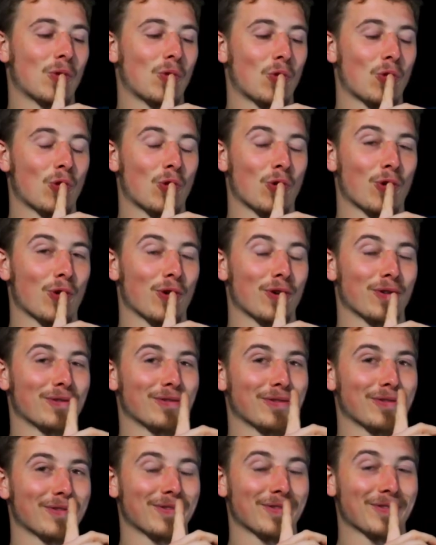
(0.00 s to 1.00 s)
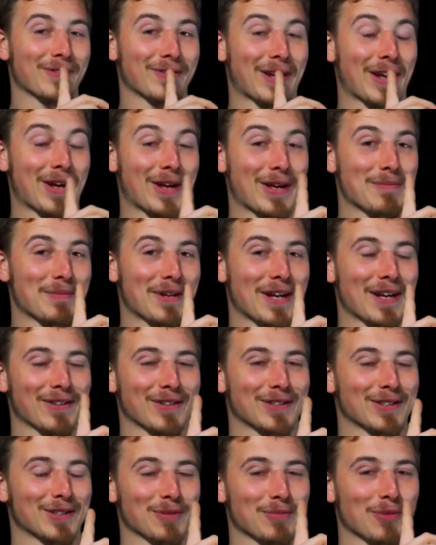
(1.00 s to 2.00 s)
Or, now hear me out,
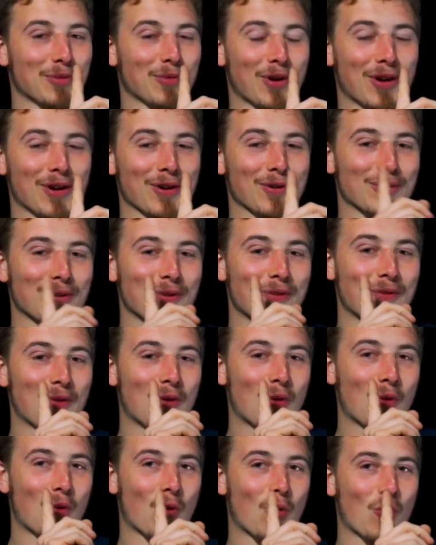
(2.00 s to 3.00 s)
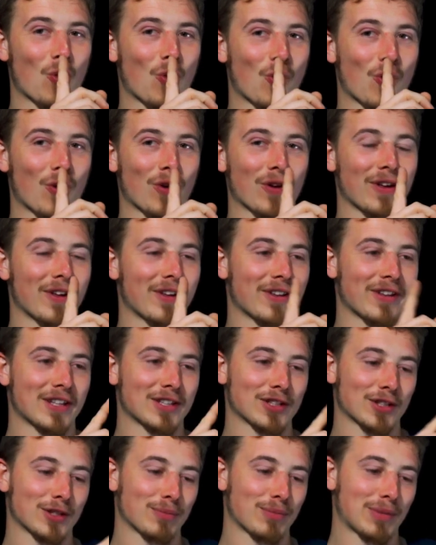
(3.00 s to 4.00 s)
this is going to be wild. Or
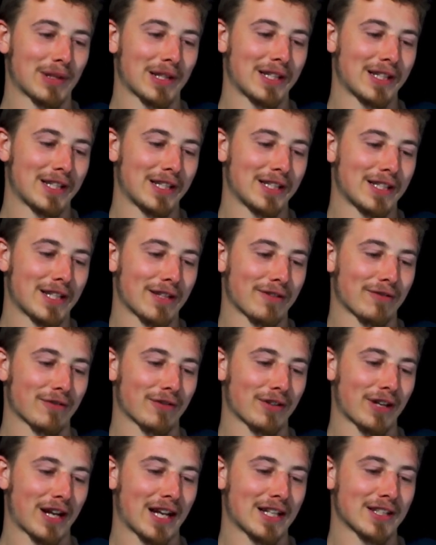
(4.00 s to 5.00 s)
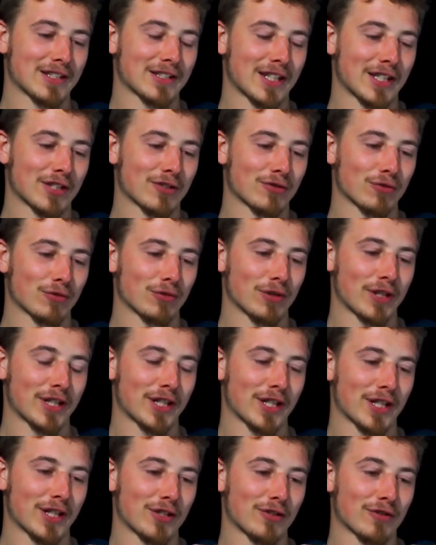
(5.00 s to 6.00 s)
there's a completely different ancestral
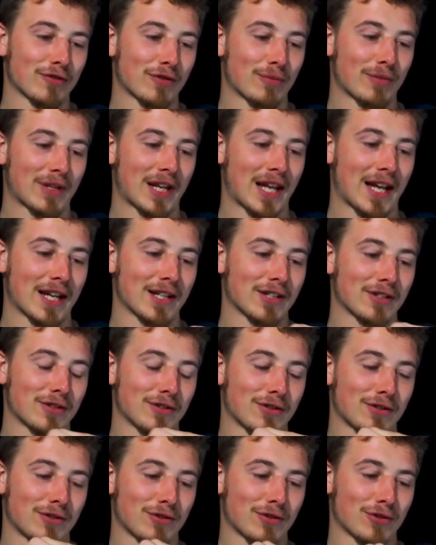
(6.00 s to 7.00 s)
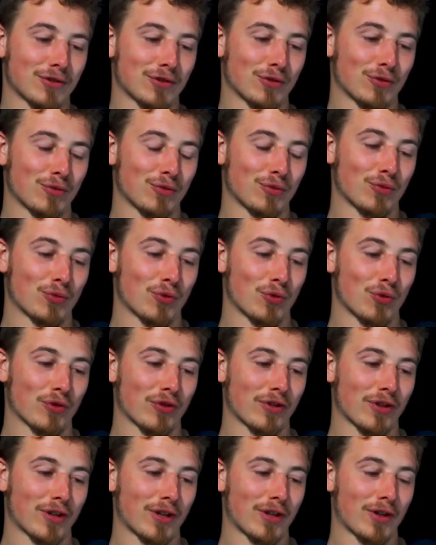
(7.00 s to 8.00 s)
lineage from land to
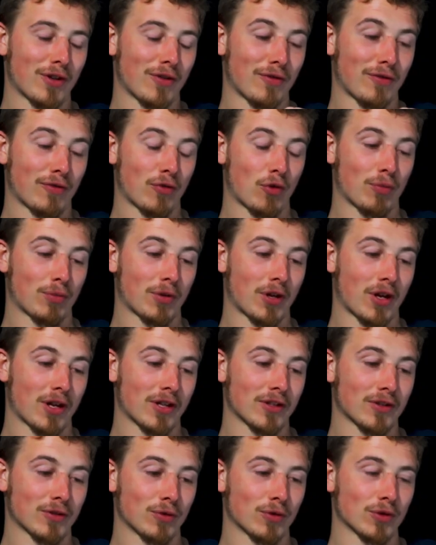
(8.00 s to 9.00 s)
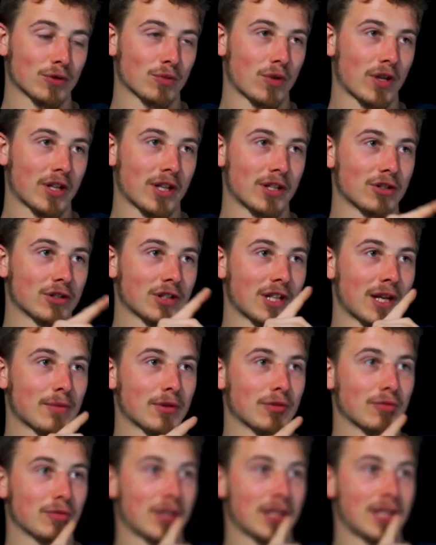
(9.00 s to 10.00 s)
water for pliosaurs where they just kept
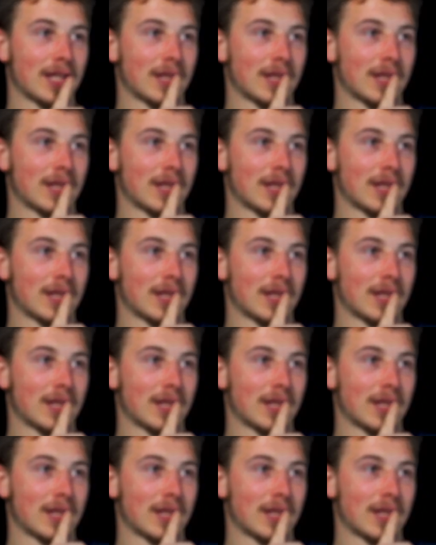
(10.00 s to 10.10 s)
the rear